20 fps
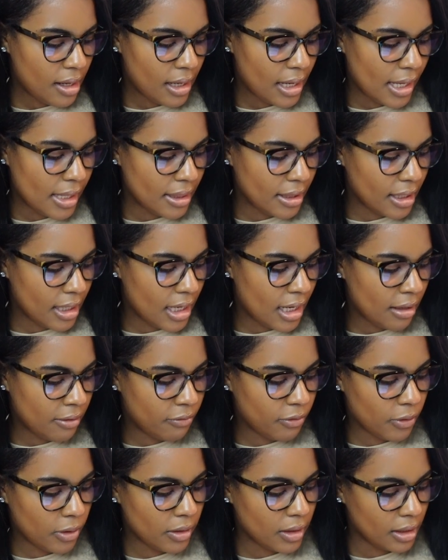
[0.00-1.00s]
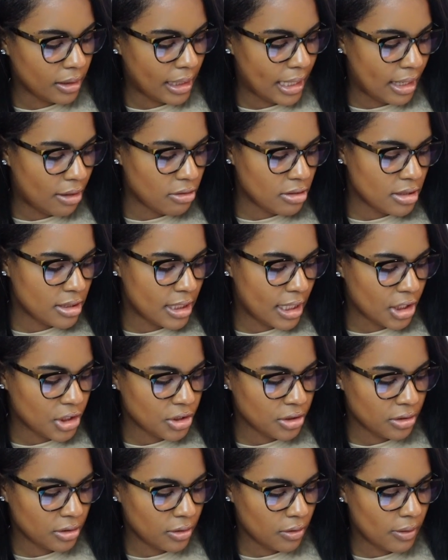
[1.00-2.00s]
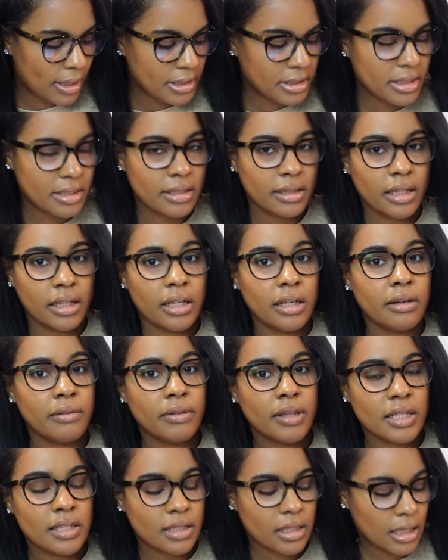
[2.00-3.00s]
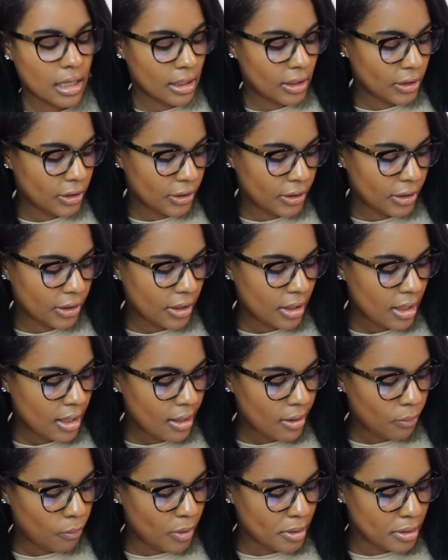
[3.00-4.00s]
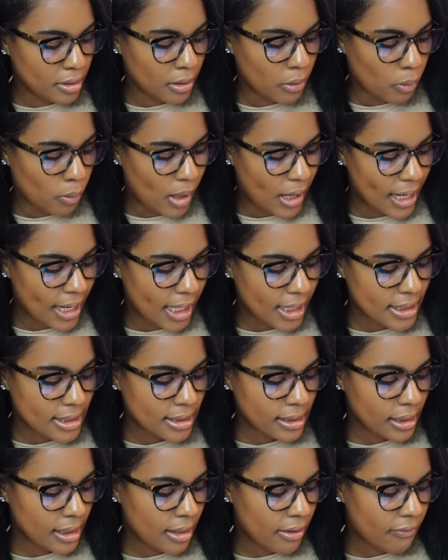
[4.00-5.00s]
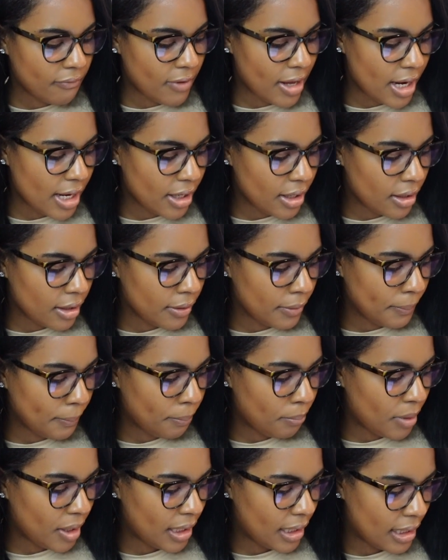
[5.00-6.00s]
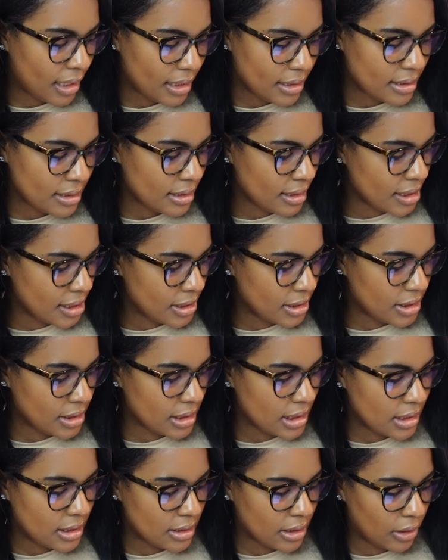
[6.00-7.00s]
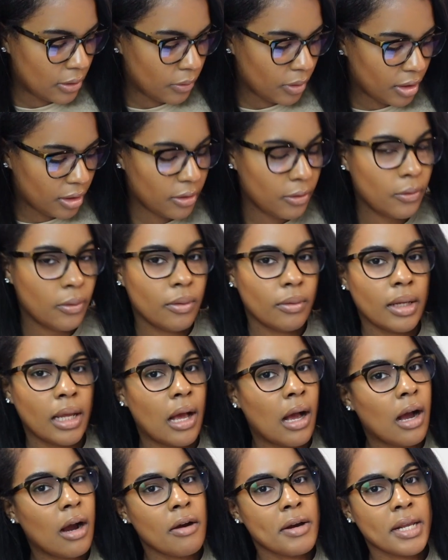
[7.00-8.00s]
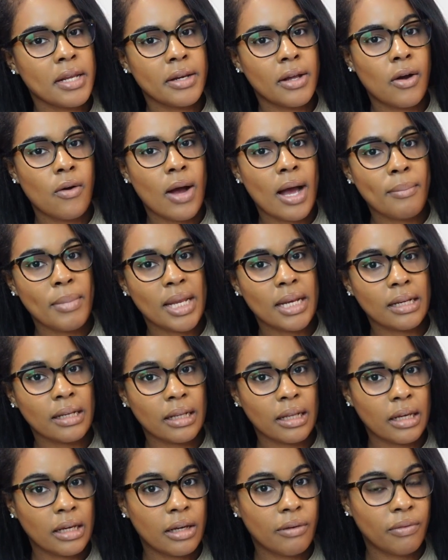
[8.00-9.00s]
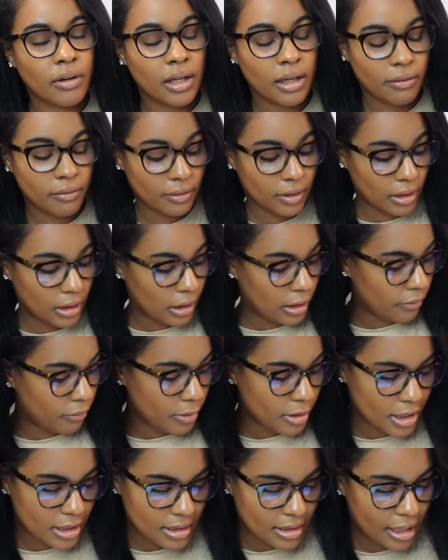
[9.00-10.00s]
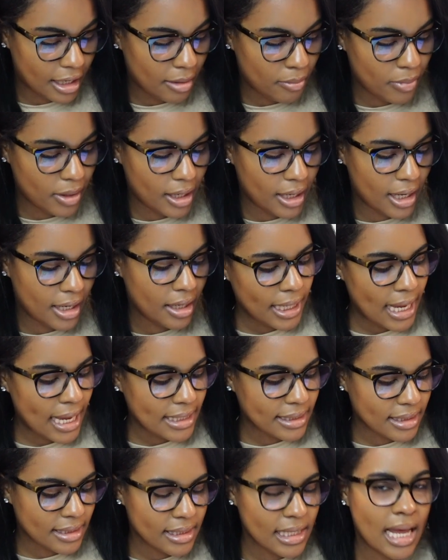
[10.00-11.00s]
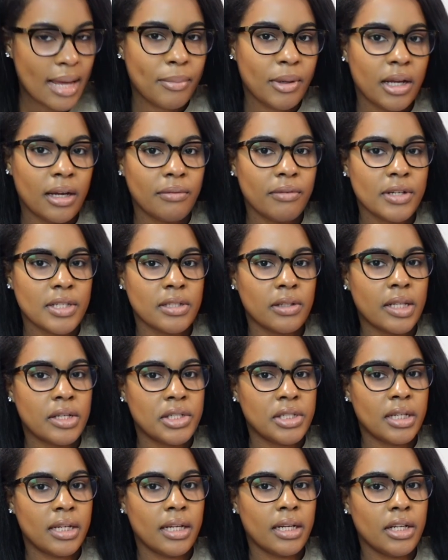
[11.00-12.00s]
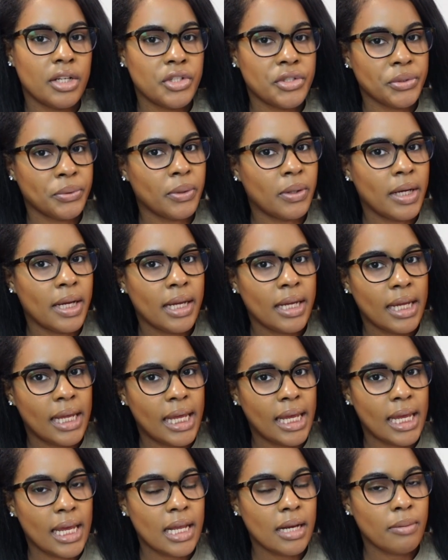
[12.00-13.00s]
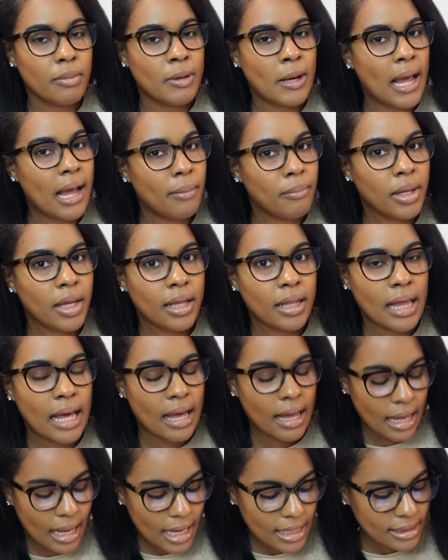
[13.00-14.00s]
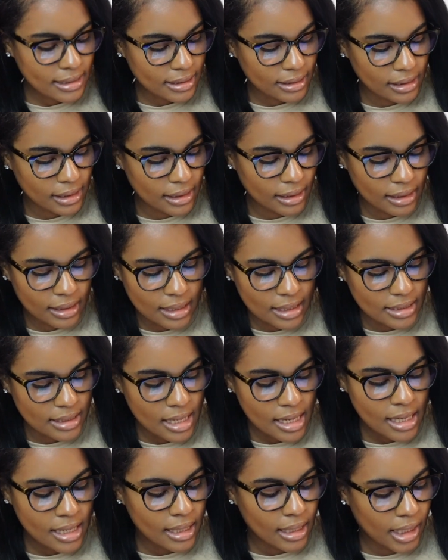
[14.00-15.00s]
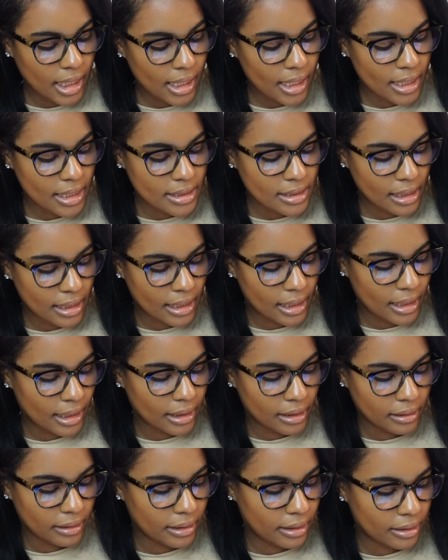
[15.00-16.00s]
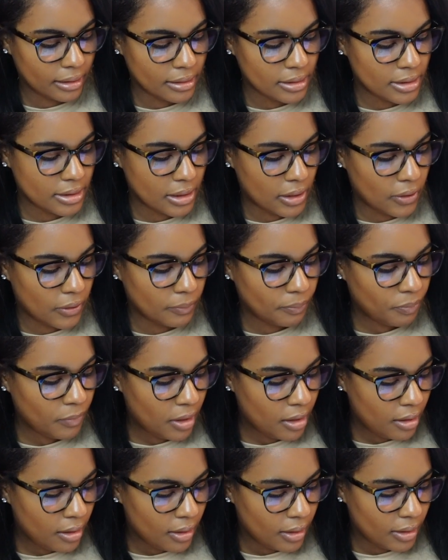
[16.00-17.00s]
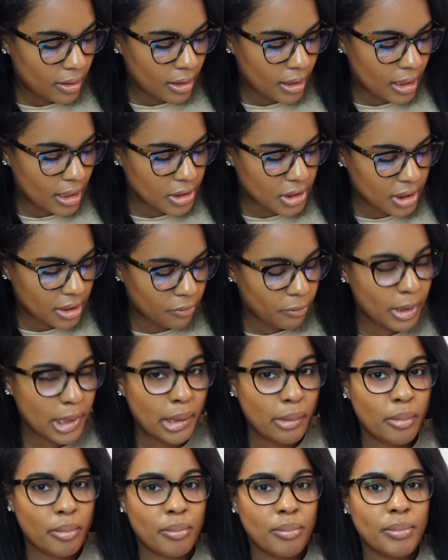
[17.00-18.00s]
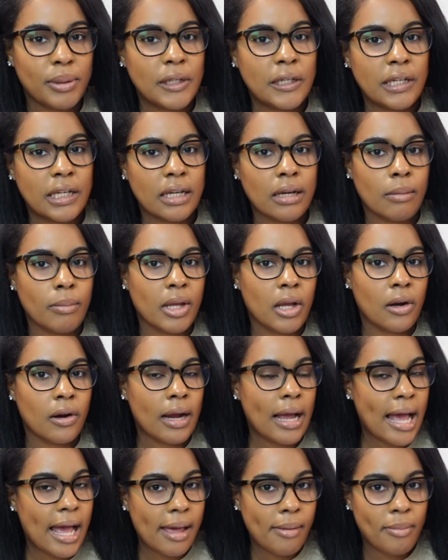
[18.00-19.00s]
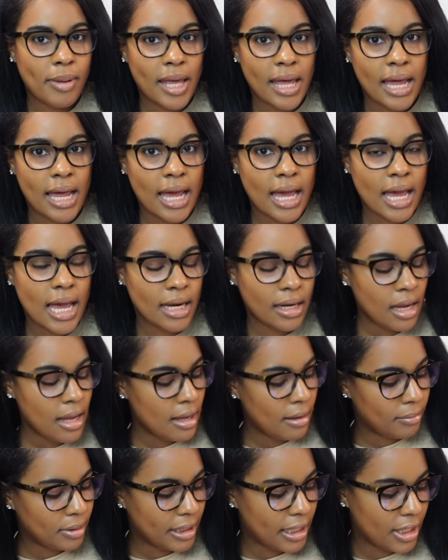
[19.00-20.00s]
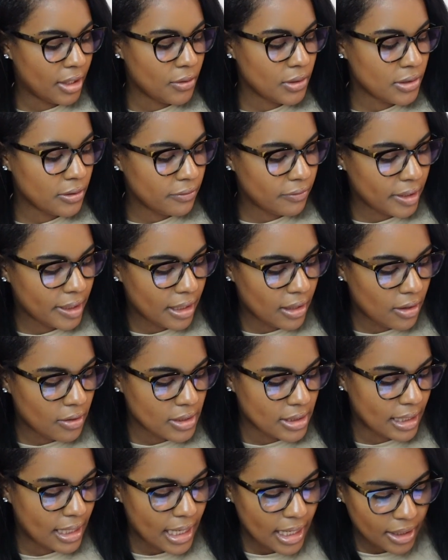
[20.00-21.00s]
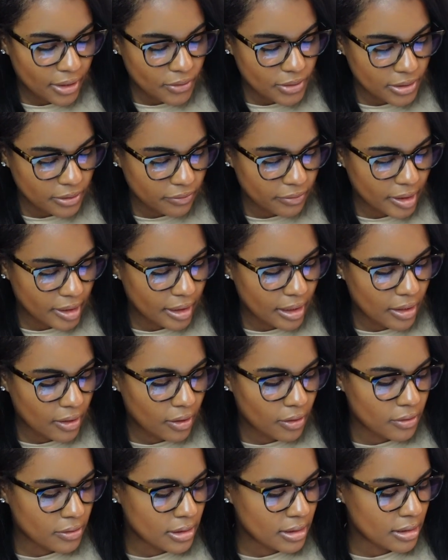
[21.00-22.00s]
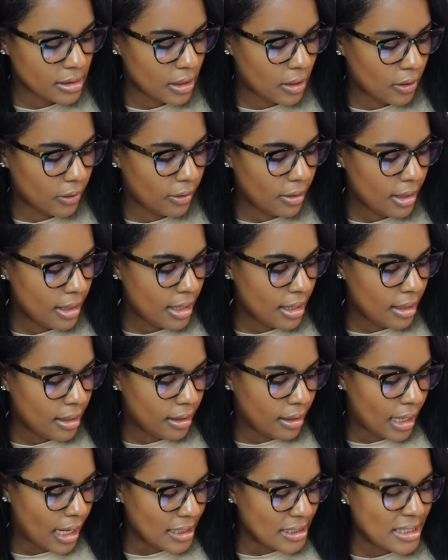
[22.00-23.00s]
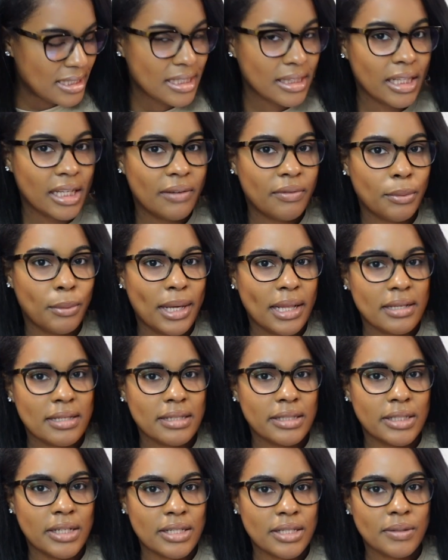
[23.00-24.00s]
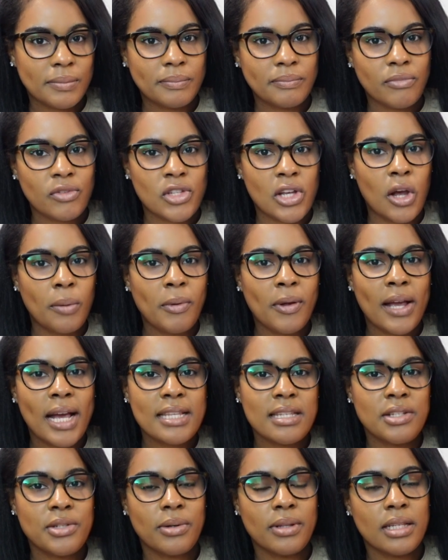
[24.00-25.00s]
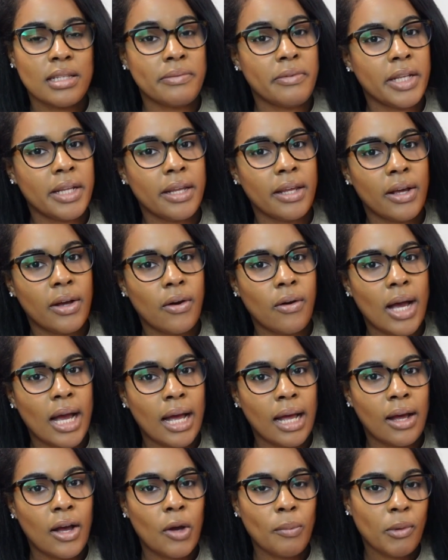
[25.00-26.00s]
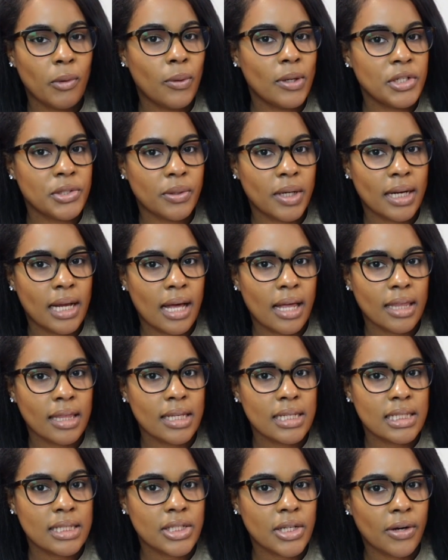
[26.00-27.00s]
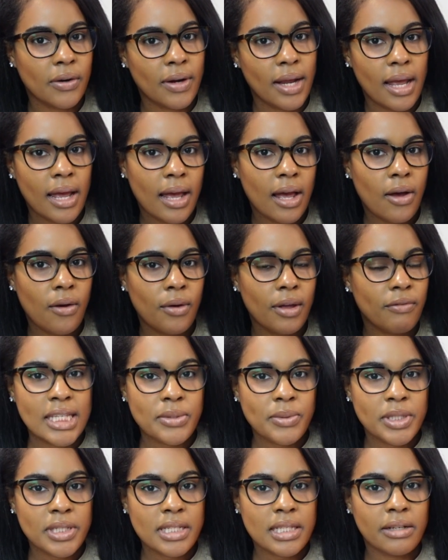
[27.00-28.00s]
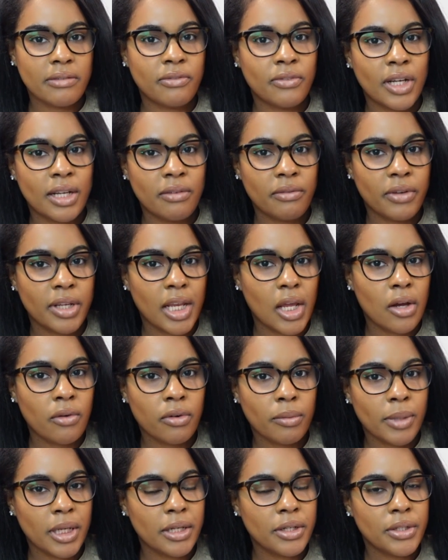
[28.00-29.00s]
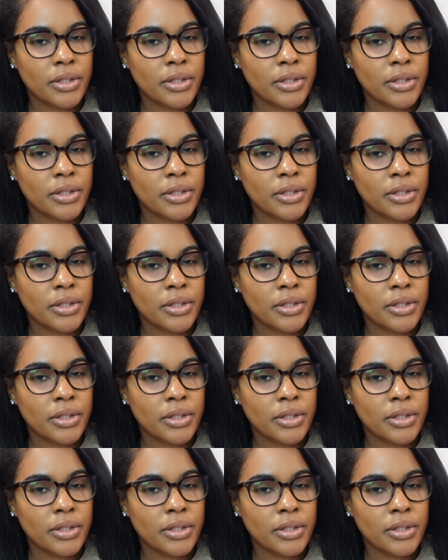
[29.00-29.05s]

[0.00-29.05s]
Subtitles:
And then for the lounge sectional, I just love this color with the white fire pits. It's just so cute. Y'all already know I'm in love, love, love with this day bed. It has the top cover so that she can enjoy and not be in the hot sun because it gets hot in Atlanta. So yeah, she can read a book, be on her iPad, playing YouTube videos and edit YouTube videos. So I just love the way this looks. So I hope you guys enjoyed this video. I hope you enjoyed how this turned out. This was just a fun video for me to